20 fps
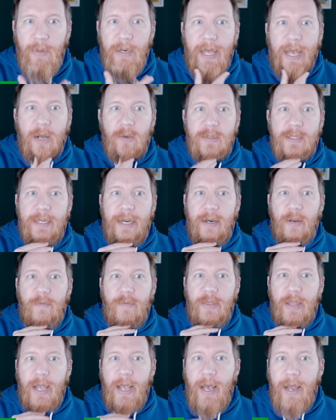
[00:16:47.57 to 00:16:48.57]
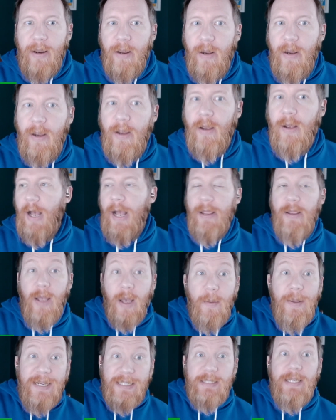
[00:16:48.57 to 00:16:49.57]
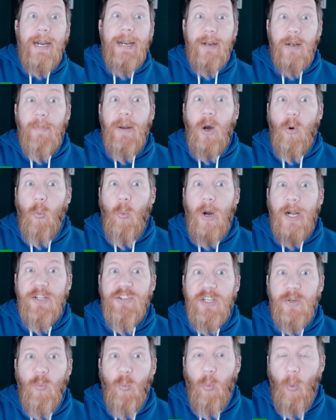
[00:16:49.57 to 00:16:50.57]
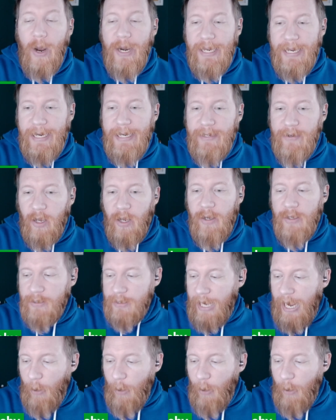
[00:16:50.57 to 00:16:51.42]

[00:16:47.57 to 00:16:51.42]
But outside of that, I am excited about watching what he does.